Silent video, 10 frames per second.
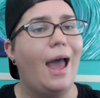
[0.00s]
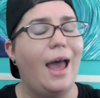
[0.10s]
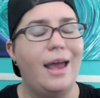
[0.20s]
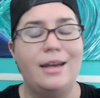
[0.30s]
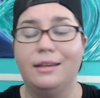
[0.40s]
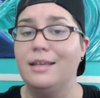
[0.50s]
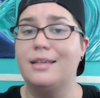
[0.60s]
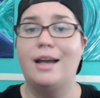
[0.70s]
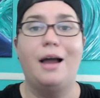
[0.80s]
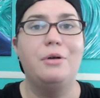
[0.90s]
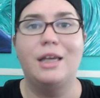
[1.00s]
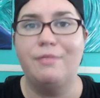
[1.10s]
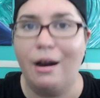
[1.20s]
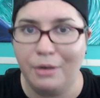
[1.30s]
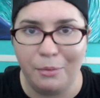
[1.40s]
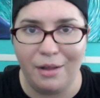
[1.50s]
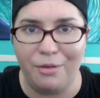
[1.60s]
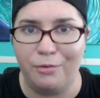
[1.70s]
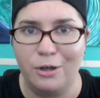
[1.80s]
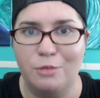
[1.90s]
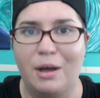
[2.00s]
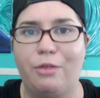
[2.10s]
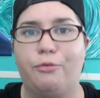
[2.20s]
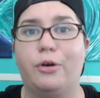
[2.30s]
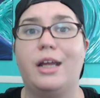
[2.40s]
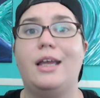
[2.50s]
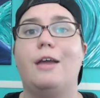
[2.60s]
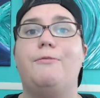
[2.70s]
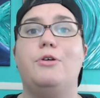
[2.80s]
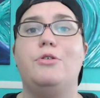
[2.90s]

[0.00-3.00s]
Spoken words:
And listen, I will give everyone the first month free. If you